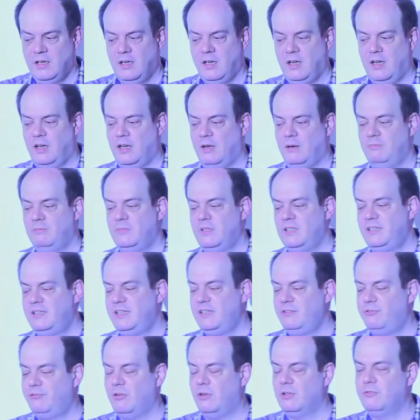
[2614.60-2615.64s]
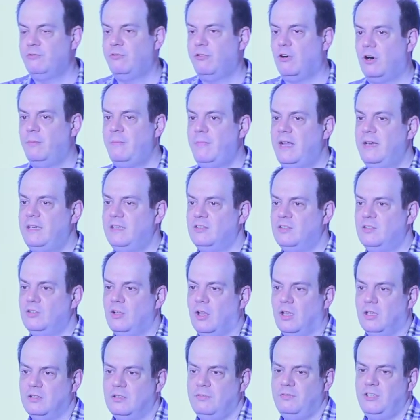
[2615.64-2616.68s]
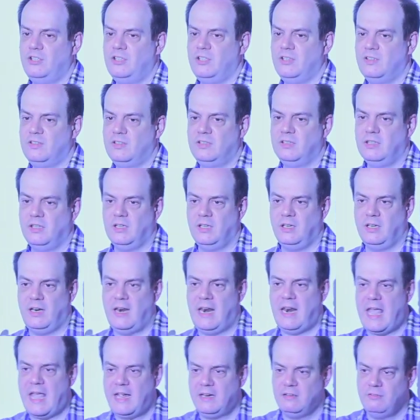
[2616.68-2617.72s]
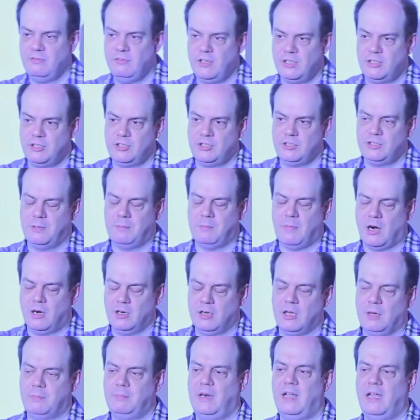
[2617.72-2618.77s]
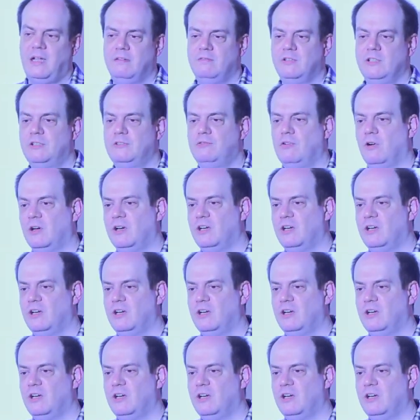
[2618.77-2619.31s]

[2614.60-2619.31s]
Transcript: The default format is dot, which is the language, the markup language for